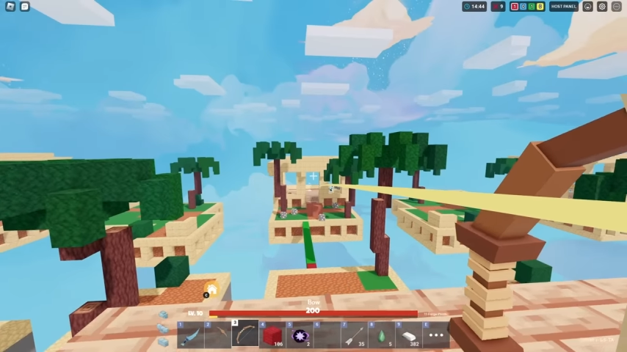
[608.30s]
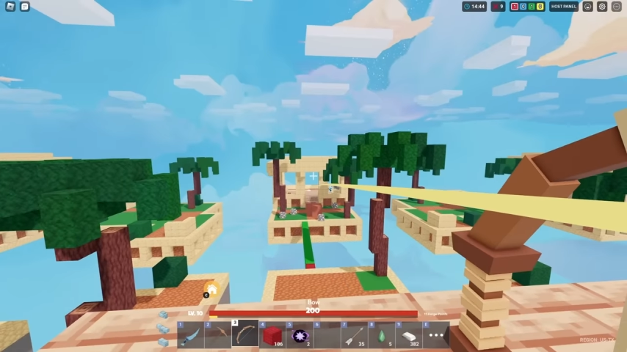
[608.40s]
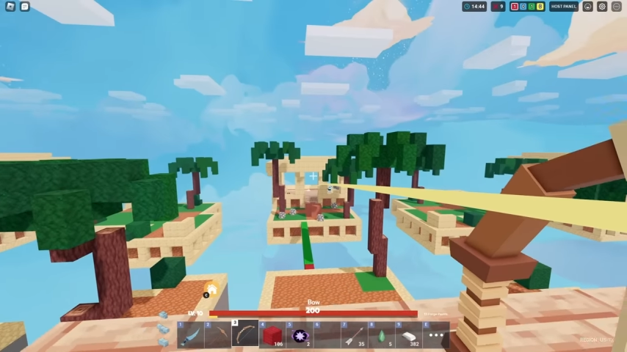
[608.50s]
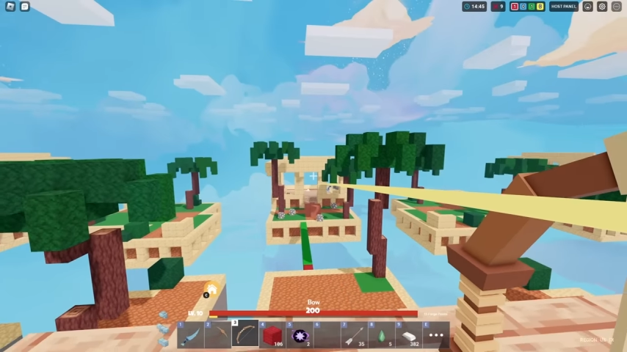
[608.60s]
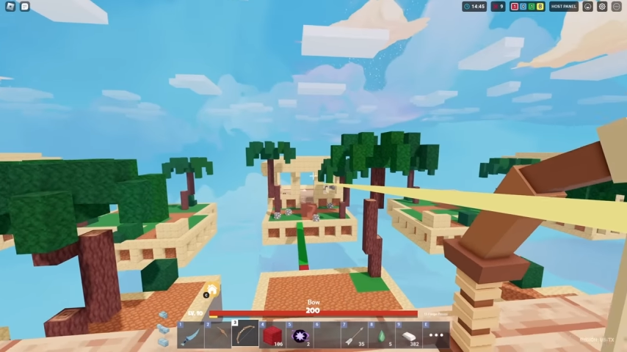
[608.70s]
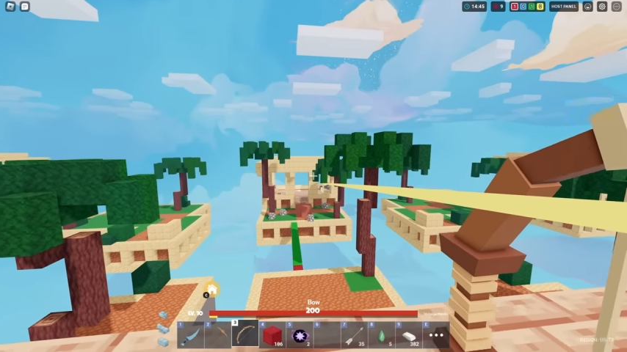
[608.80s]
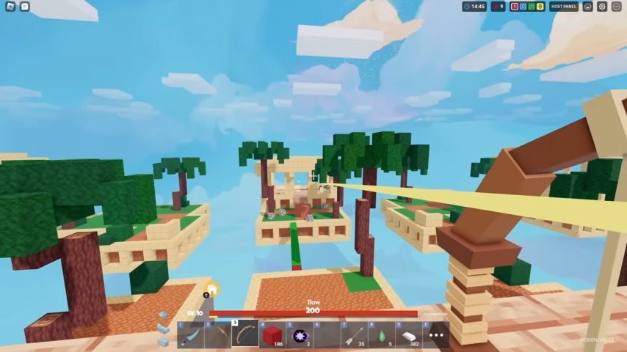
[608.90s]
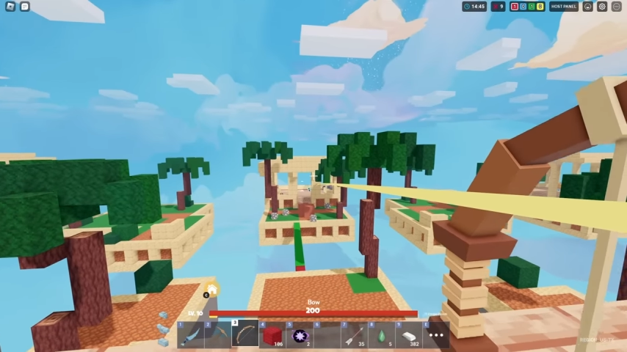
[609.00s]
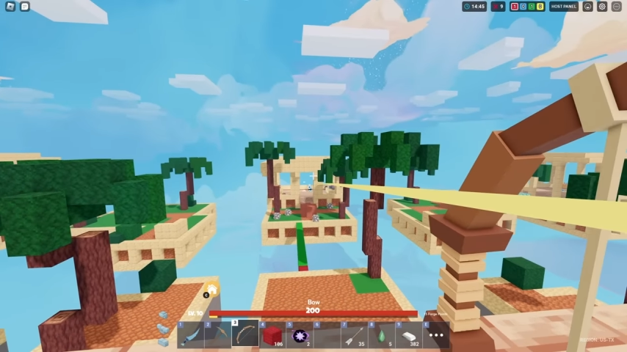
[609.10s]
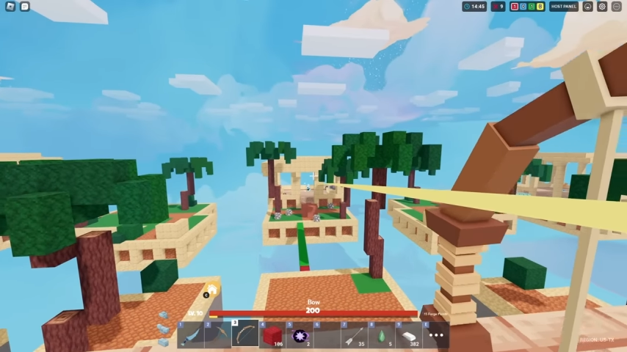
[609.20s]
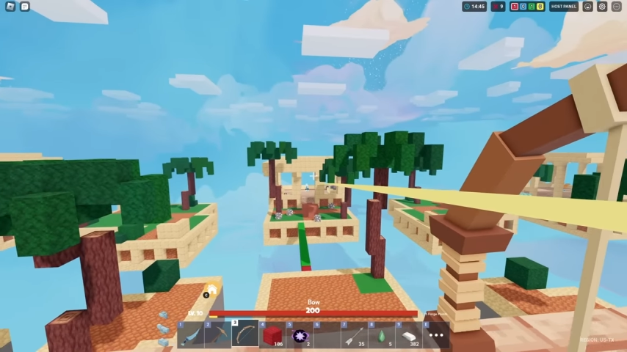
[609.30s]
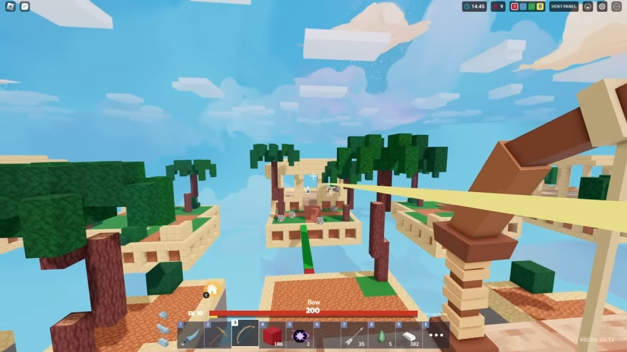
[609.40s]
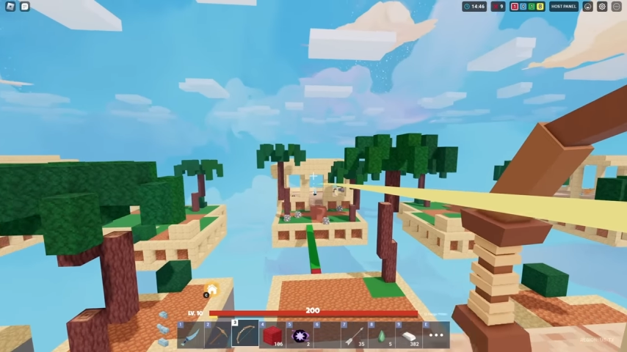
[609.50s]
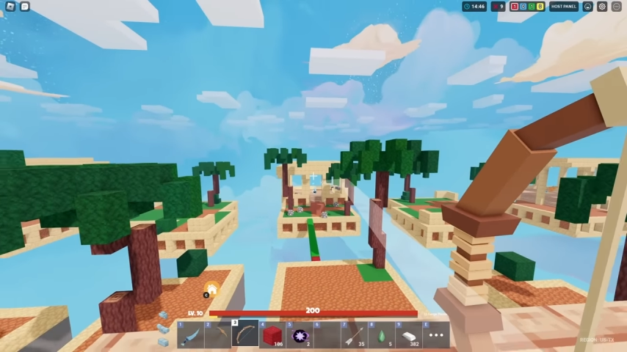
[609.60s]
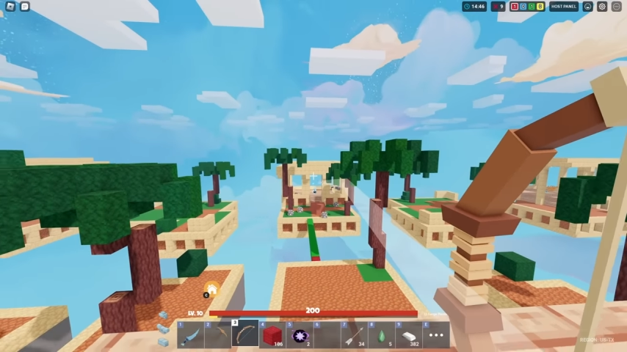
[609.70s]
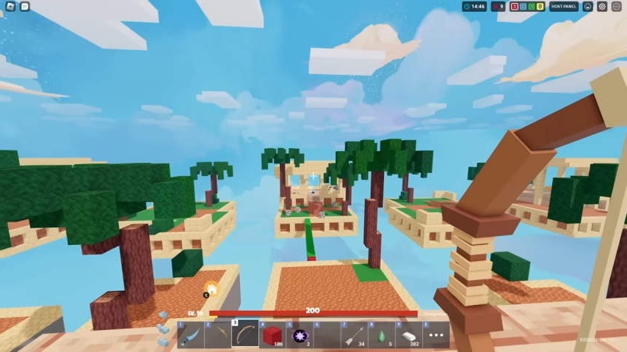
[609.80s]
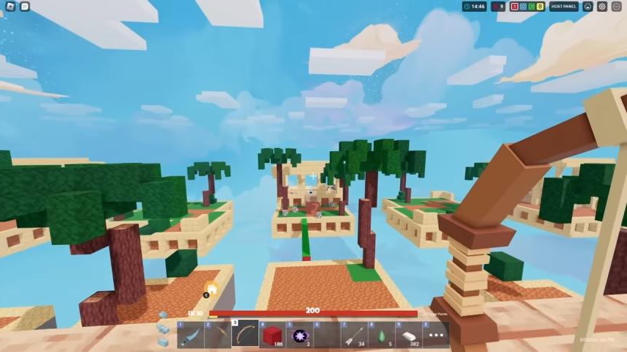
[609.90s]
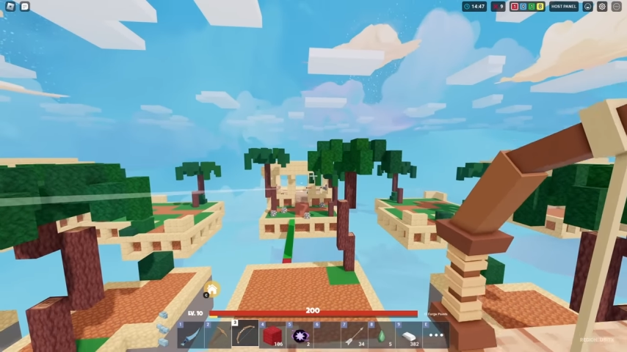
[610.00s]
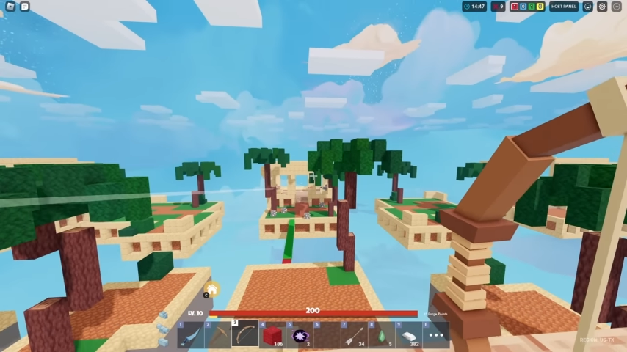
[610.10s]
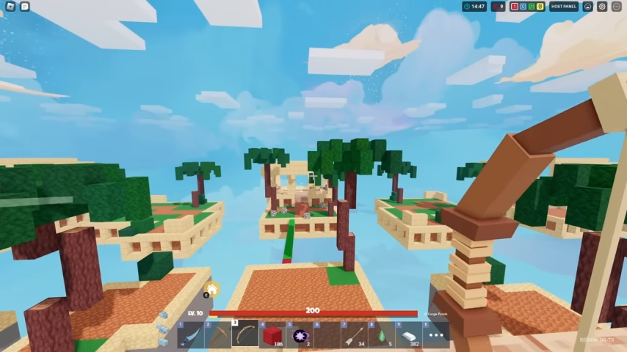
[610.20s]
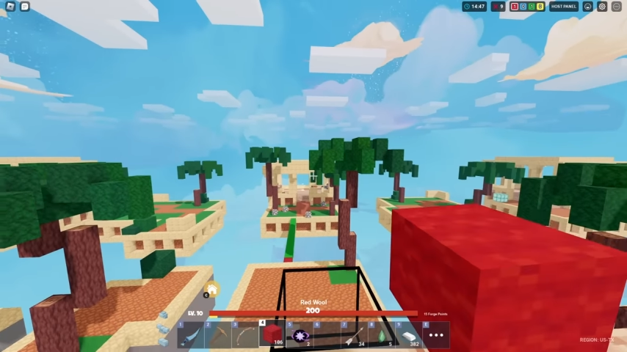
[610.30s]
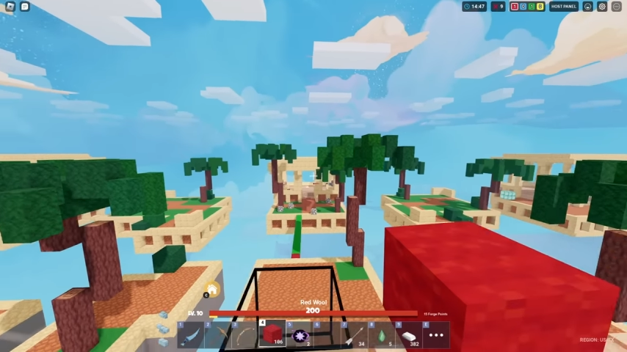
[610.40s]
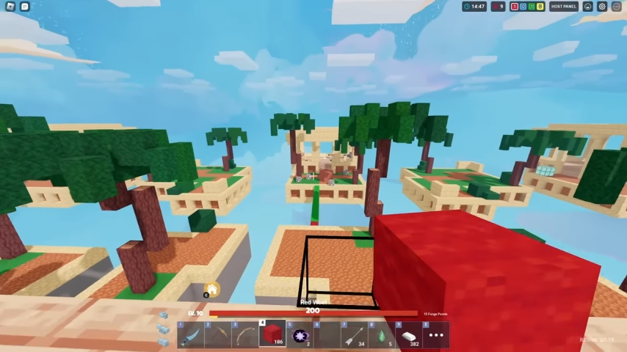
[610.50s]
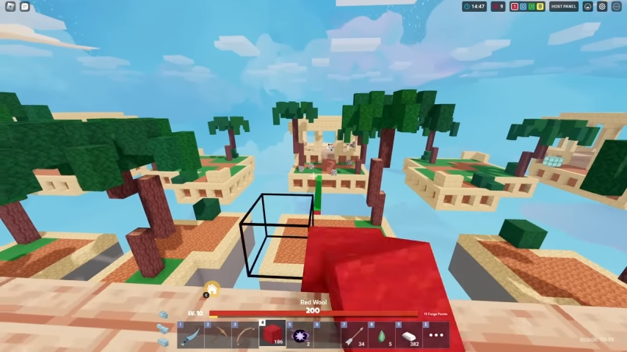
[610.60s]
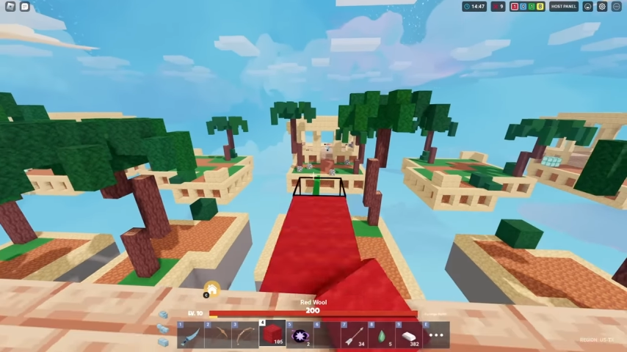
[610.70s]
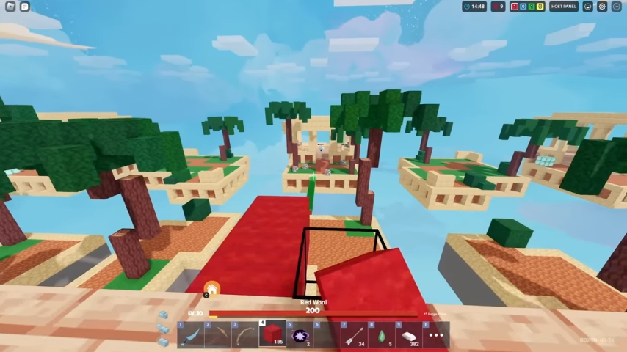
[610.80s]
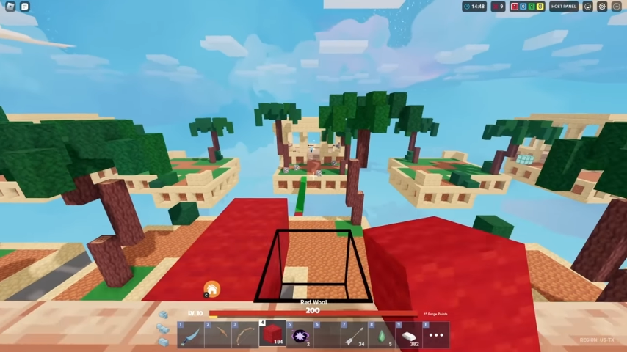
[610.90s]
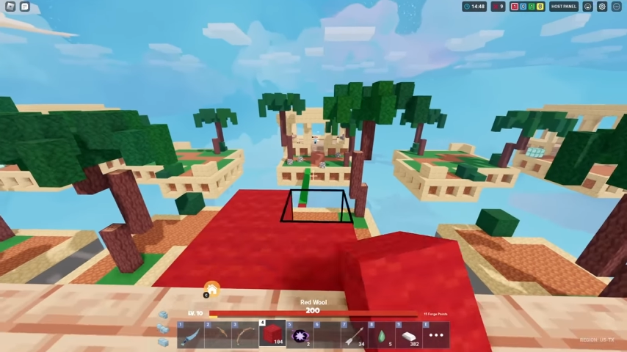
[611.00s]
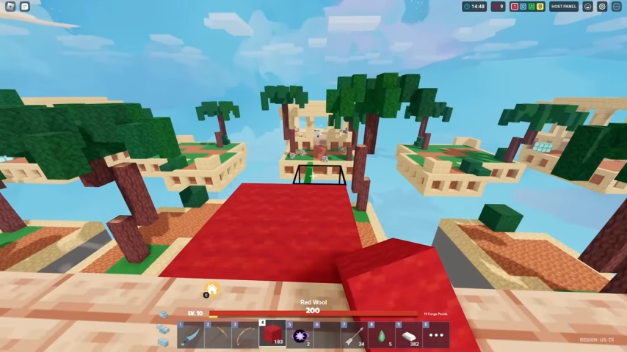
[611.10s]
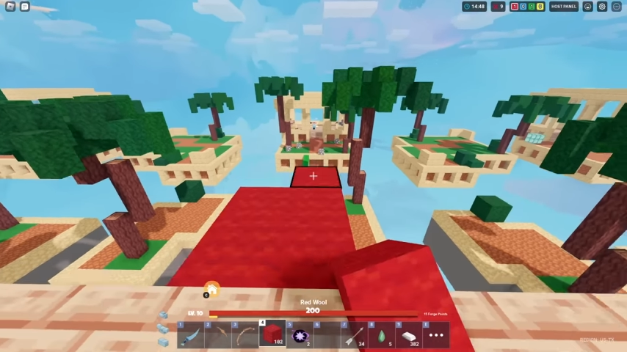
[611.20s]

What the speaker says: Nobody's mouth can be seen.